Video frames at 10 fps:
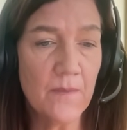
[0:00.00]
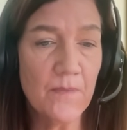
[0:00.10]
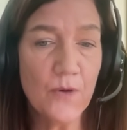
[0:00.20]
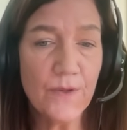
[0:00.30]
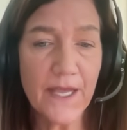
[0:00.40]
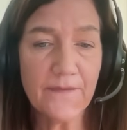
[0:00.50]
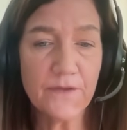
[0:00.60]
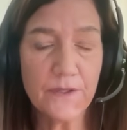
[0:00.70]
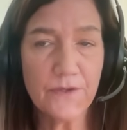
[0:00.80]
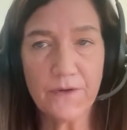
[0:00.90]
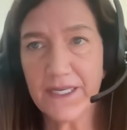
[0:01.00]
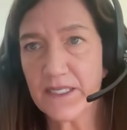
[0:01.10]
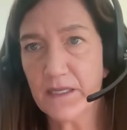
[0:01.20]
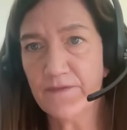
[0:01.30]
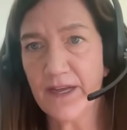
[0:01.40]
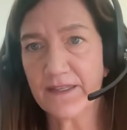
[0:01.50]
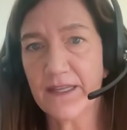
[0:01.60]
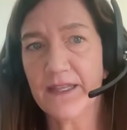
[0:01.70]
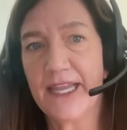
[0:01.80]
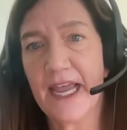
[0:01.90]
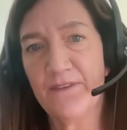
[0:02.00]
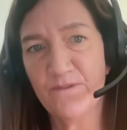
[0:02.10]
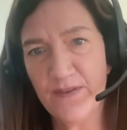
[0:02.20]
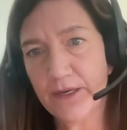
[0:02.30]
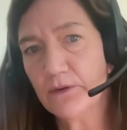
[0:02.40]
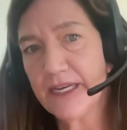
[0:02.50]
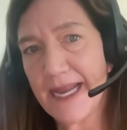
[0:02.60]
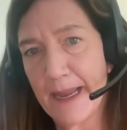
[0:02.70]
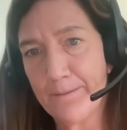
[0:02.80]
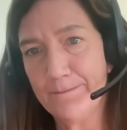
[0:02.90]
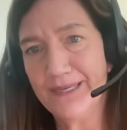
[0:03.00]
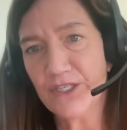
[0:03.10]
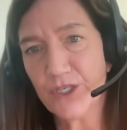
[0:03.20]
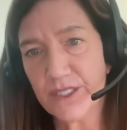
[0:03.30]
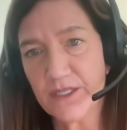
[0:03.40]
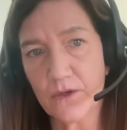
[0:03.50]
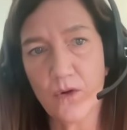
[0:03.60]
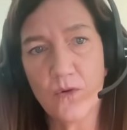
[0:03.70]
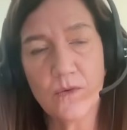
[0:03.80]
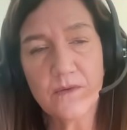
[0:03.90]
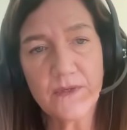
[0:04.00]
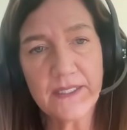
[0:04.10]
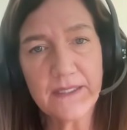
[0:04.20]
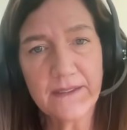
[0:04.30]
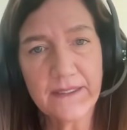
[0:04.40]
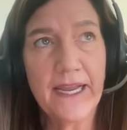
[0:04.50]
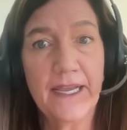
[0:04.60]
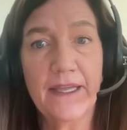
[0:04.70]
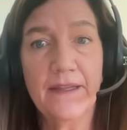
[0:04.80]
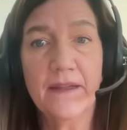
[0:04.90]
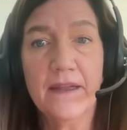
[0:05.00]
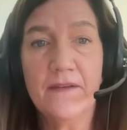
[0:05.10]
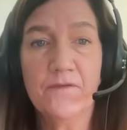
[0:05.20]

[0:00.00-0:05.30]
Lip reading: both have to address the fact that they have very ambitious goals and